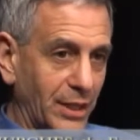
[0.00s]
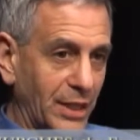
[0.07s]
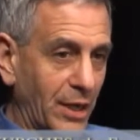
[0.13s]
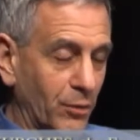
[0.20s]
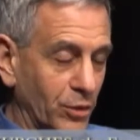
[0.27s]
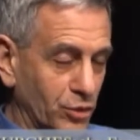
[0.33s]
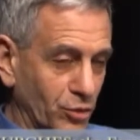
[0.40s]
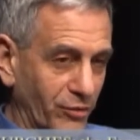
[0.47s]

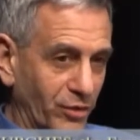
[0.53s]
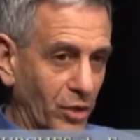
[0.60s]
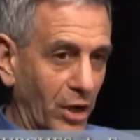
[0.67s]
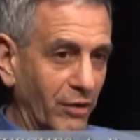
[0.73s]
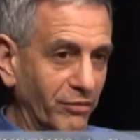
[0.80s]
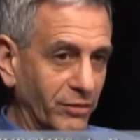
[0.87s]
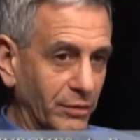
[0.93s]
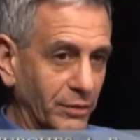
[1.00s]
And they were driven
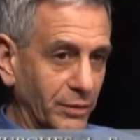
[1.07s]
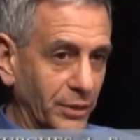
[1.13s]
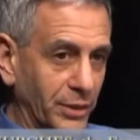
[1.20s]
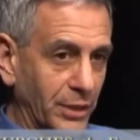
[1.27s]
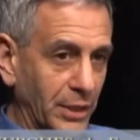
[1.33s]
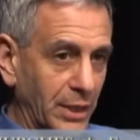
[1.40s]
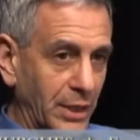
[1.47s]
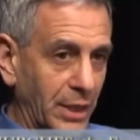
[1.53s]
off. Mm -hmm.
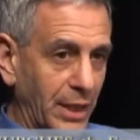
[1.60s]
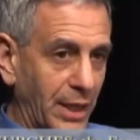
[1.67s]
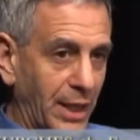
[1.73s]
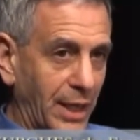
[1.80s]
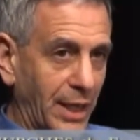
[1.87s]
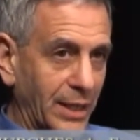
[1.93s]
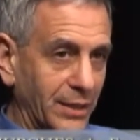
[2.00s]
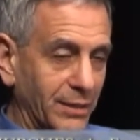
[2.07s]

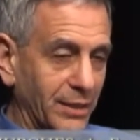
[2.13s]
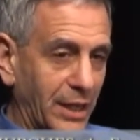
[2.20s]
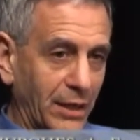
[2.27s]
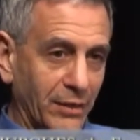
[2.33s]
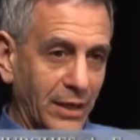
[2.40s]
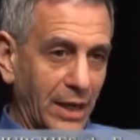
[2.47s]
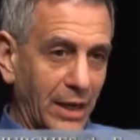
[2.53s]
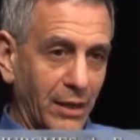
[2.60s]
And
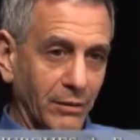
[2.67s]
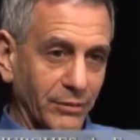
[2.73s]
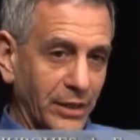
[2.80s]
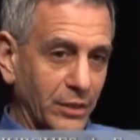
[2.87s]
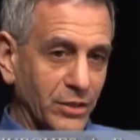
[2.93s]
they are now,